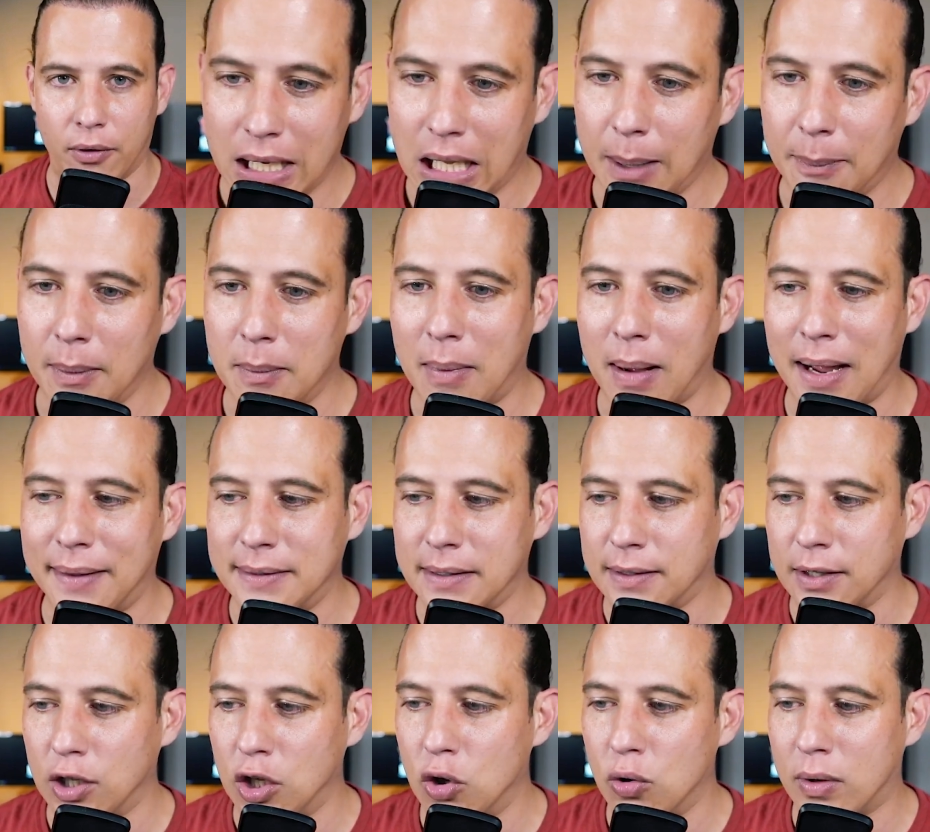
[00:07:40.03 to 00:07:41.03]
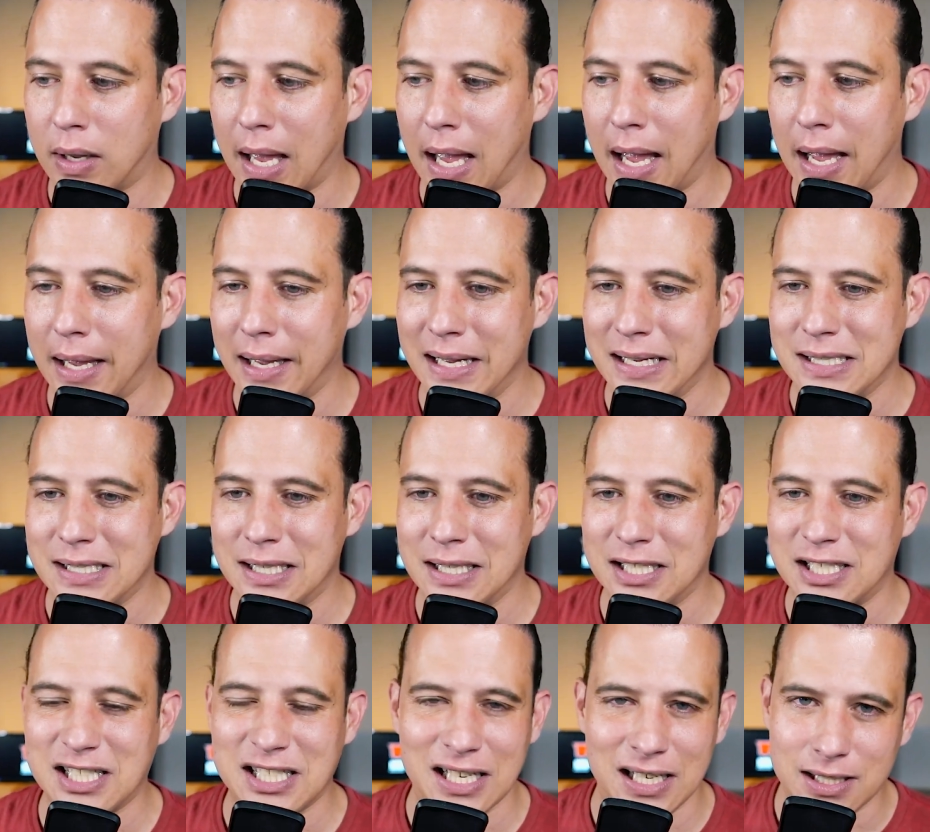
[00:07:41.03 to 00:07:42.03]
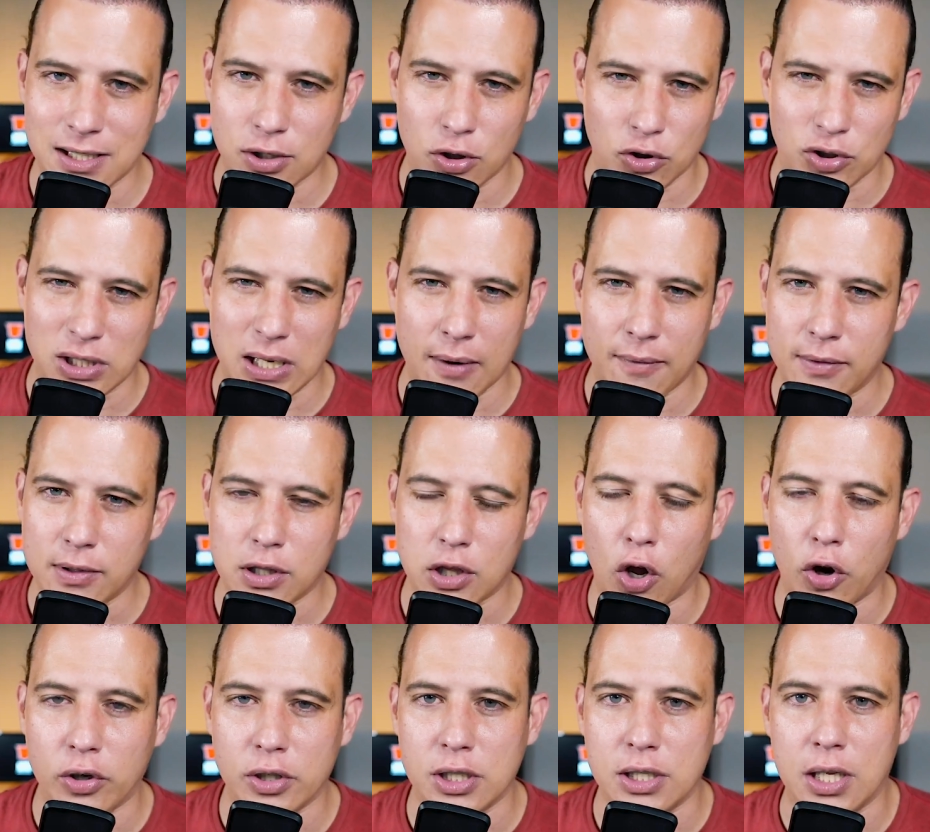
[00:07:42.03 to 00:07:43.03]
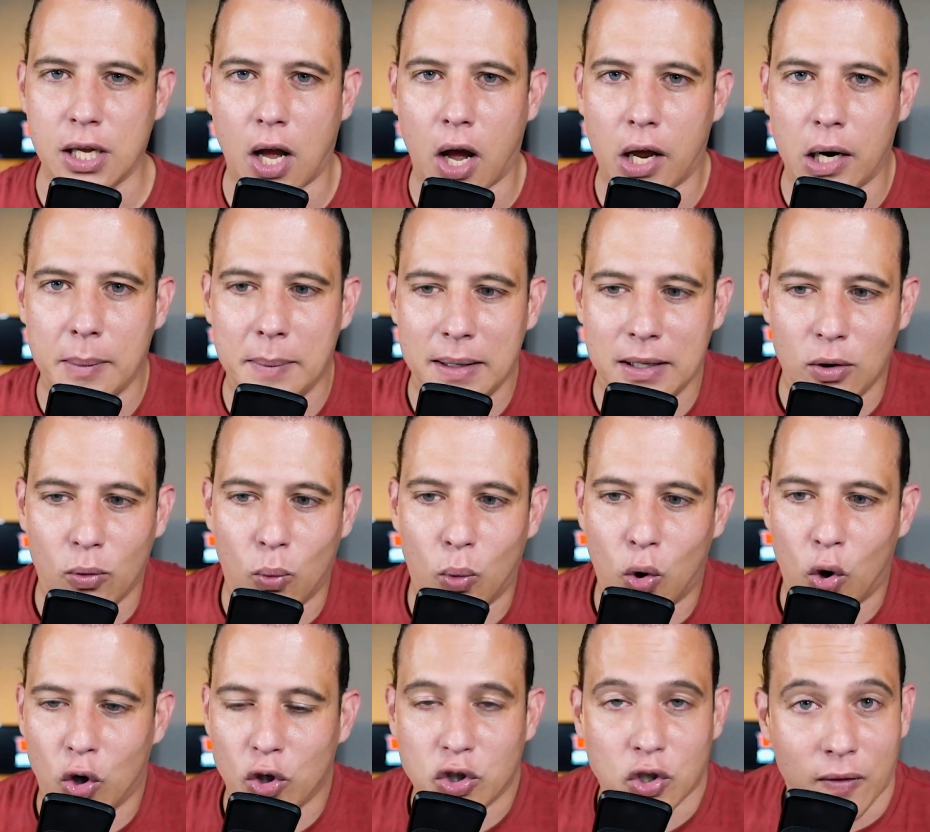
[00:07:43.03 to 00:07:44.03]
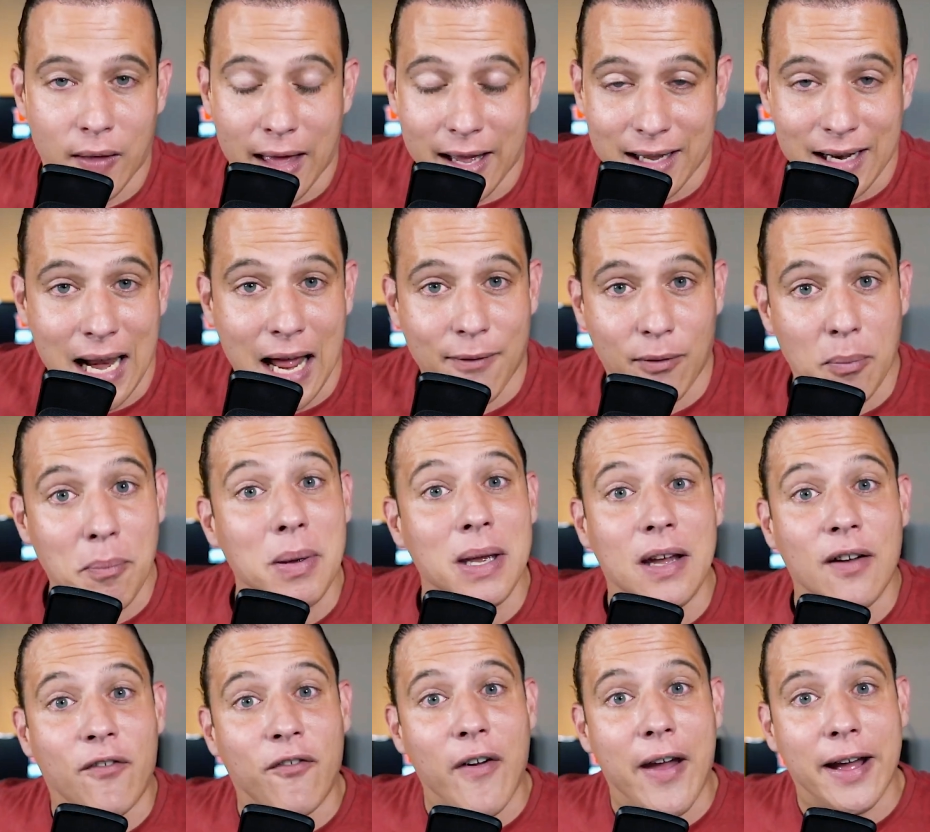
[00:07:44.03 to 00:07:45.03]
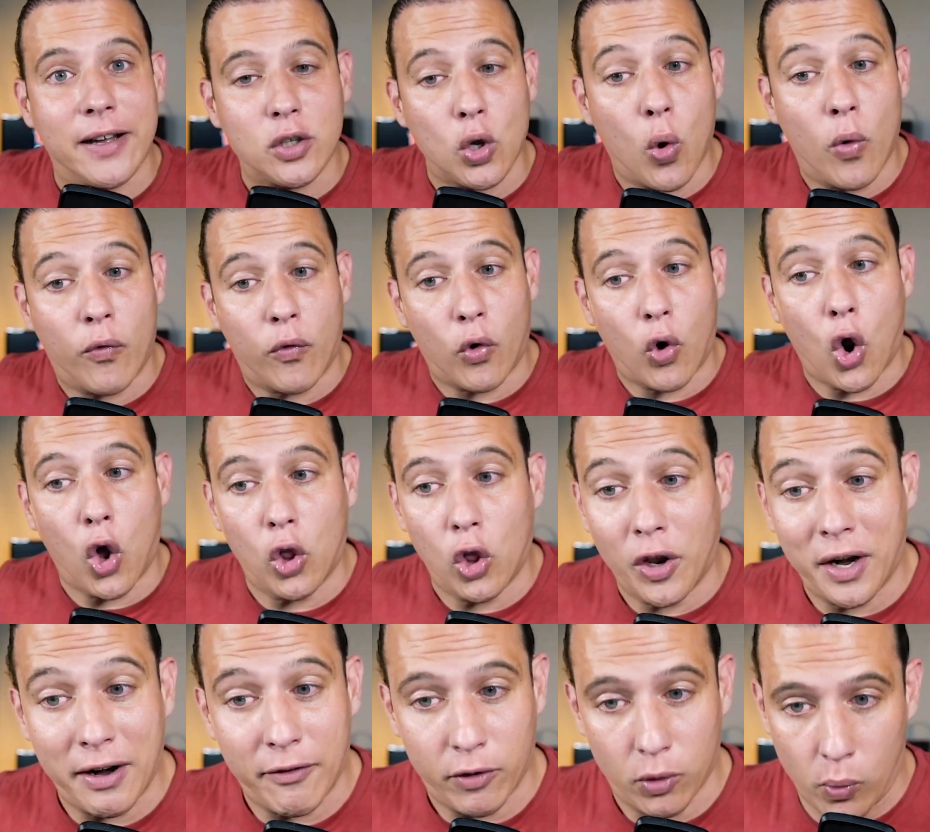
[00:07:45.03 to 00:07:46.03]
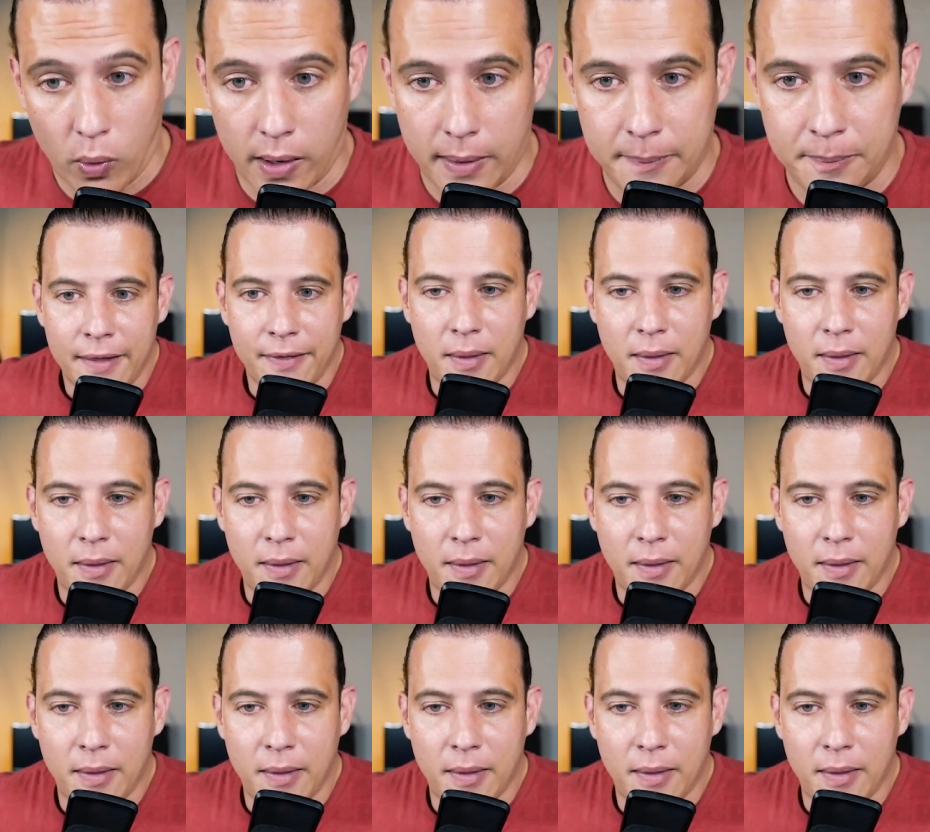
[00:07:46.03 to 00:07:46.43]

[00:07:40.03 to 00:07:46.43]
Keep in mind that the UK is the 6th or 7th largest economy in the world, so that can have a big effect overall on everyone.